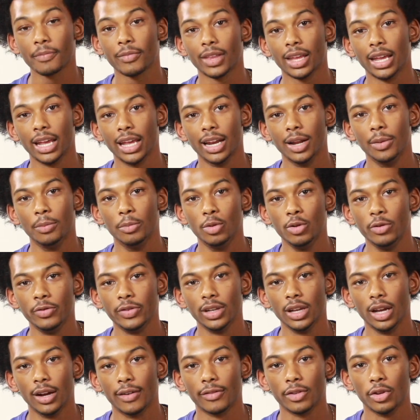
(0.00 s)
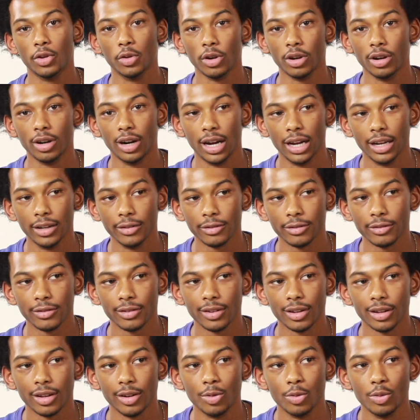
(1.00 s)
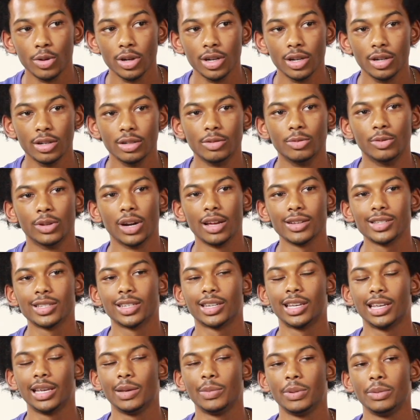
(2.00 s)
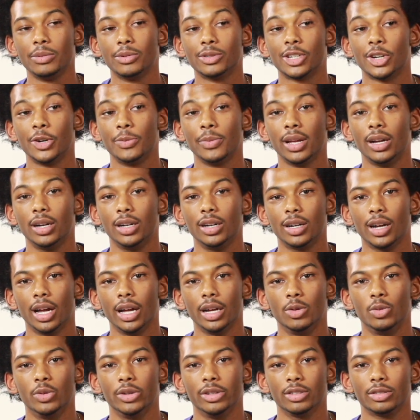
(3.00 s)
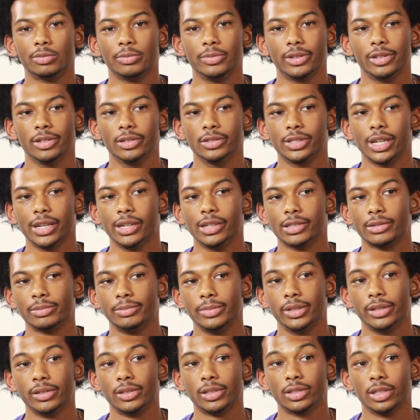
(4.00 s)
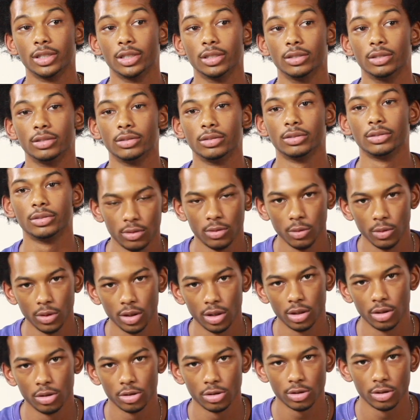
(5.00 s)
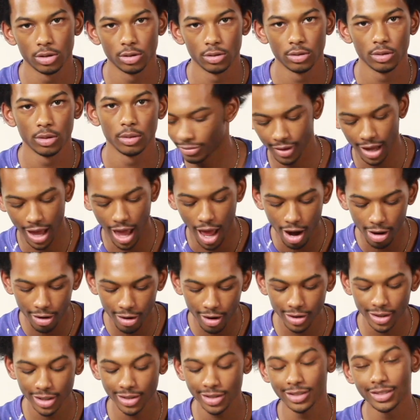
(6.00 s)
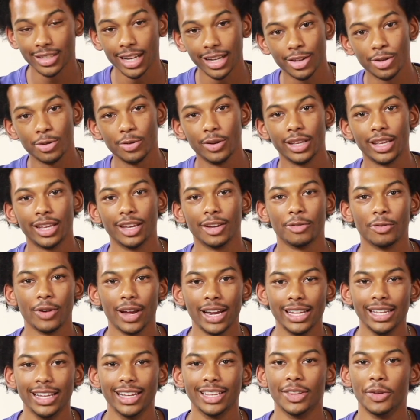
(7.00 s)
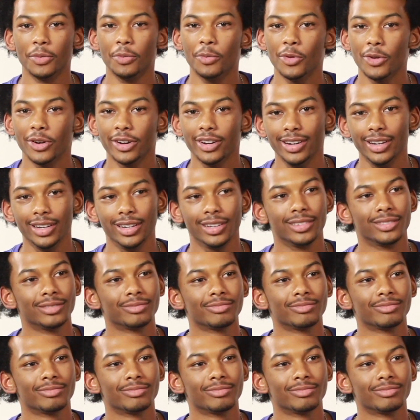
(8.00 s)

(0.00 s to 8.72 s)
in a movie of your life? Well, when I was a kid, people told me I look like Will Smith or Jaden Smith, so one of those two. How long does it take you to get ready in the morning?